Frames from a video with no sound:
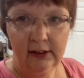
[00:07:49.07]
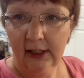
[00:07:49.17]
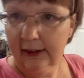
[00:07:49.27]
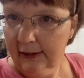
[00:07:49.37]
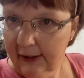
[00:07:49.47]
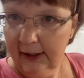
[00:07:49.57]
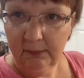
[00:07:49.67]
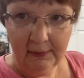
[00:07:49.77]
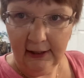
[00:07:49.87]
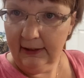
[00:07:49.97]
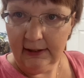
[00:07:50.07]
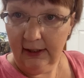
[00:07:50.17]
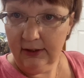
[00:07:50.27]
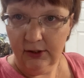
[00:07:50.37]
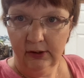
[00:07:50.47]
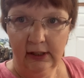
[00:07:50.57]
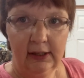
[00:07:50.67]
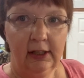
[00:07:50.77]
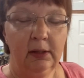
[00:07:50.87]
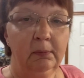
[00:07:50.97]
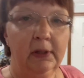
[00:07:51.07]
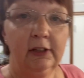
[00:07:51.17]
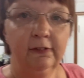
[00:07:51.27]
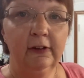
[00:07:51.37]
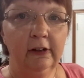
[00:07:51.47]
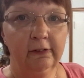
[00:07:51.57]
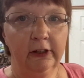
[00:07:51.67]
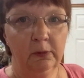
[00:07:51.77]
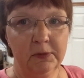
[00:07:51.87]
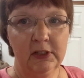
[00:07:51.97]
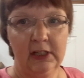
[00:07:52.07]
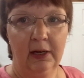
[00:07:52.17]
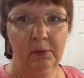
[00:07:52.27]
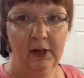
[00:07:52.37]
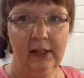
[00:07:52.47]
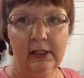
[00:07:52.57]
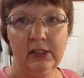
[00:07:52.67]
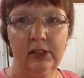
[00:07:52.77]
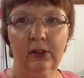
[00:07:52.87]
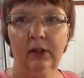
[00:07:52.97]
Not that I get monetized or anything, but if it ever comes a time that I get to,